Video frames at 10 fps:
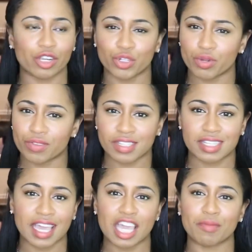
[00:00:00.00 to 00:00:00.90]
you're doing the
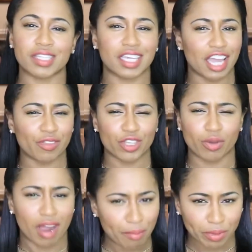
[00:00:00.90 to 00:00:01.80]
same, and together you
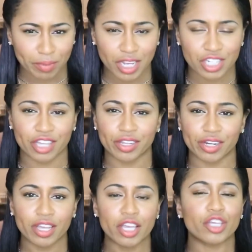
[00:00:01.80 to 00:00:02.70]
complement each
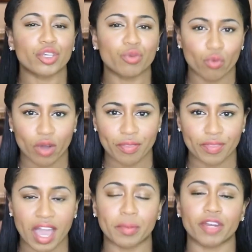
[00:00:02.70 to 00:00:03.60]
other? You want
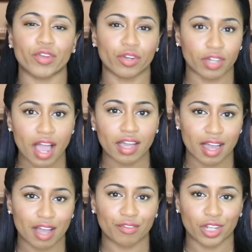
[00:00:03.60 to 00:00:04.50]
that, but if you're not
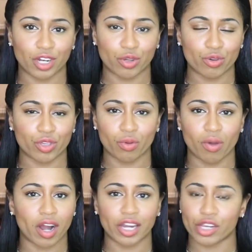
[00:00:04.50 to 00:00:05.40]
confident in who you
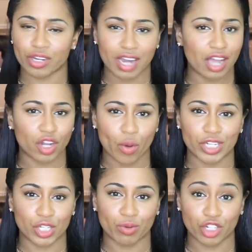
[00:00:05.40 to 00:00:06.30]
are, you're not going
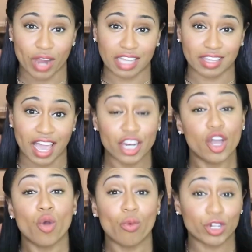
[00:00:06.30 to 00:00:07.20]
to attract that.
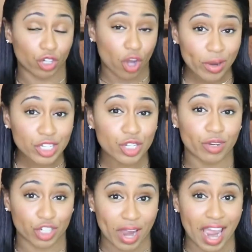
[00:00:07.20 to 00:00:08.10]
What you're going to
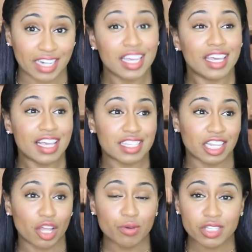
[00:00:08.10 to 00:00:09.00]
attract is a
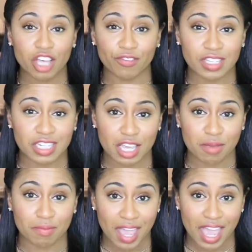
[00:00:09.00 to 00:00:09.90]
low
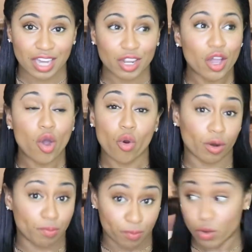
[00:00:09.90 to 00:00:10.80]
self-esteem man,
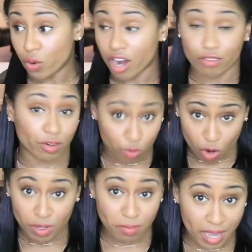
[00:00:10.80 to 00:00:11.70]
or whoever,
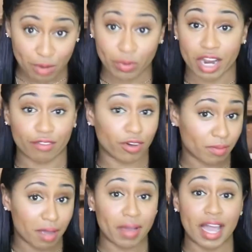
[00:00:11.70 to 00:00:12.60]
woman, man, whatever, I'm
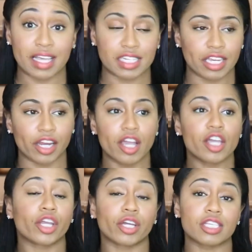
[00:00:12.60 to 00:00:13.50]
not biased here.
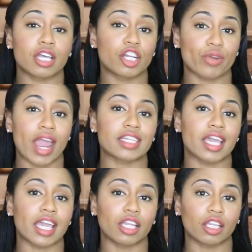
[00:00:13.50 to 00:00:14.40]
You're going to attract
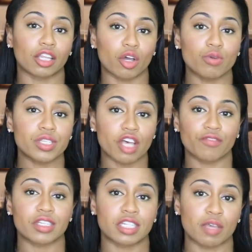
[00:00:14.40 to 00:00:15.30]
a low
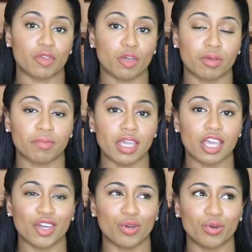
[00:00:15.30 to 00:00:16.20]
self-esteem human
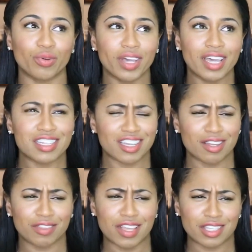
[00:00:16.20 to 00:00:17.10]
being who is going
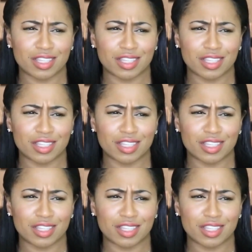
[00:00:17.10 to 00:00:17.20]
to think to